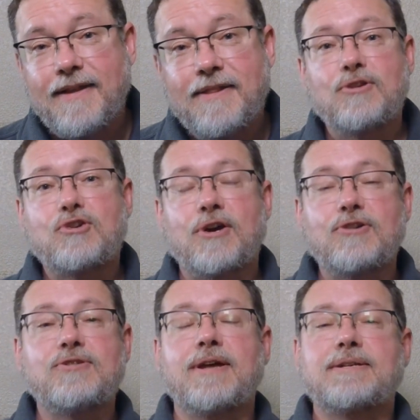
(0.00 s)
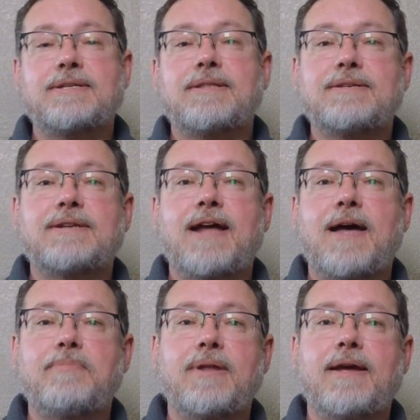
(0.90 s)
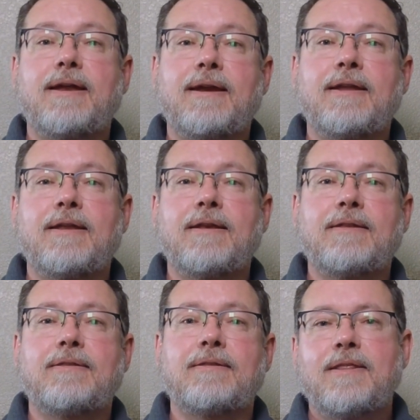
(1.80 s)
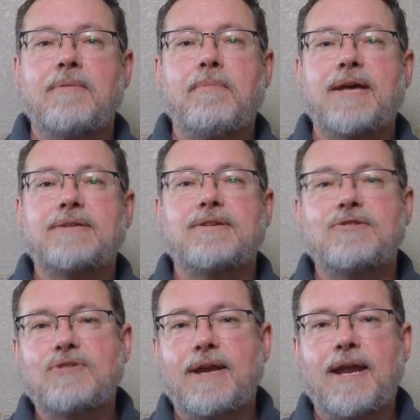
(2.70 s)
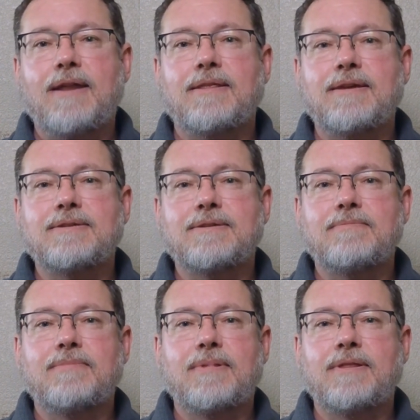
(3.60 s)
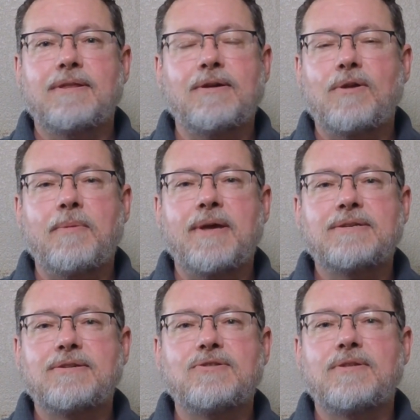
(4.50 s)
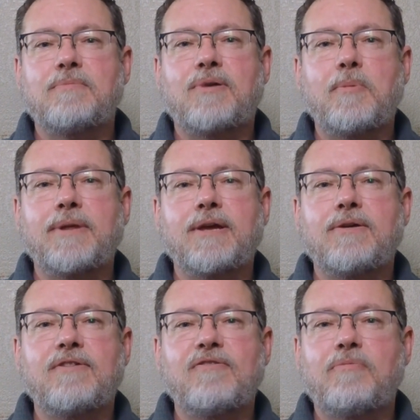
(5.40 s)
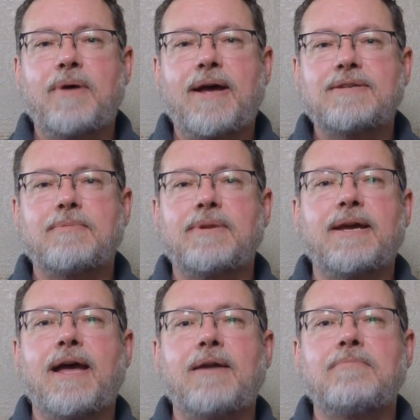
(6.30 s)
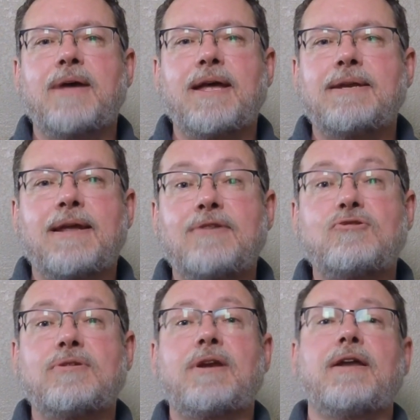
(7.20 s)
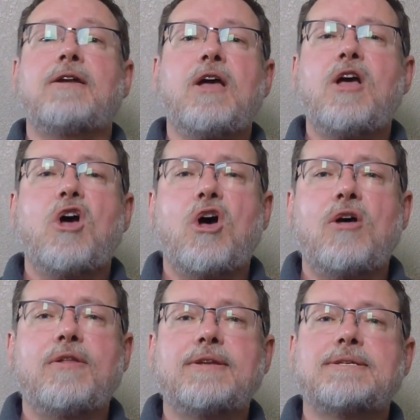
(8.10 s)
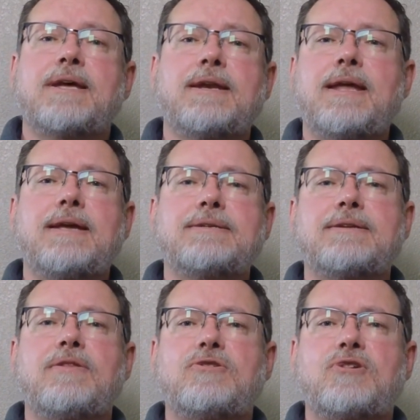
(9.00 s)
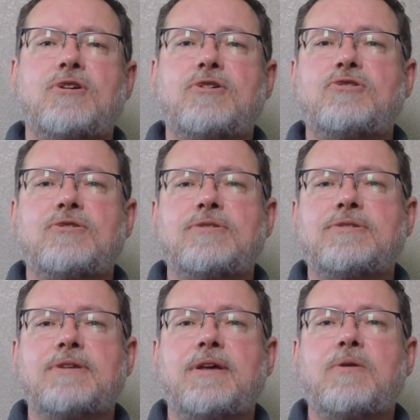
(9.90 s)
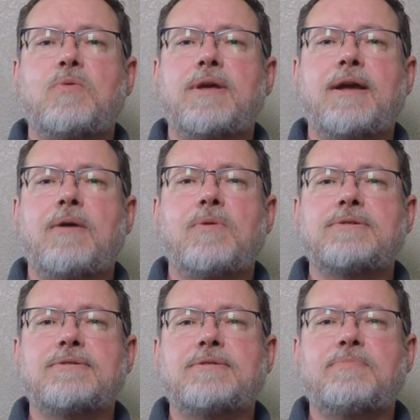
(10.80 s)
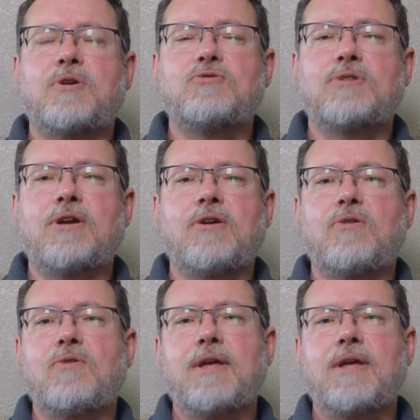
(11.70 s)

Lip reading: the church next to the stoplight, and the message on atheism, the only message that probably could have possibly gotten my attention on all the Sundays and all the churches on a week I wasn't supposed to go,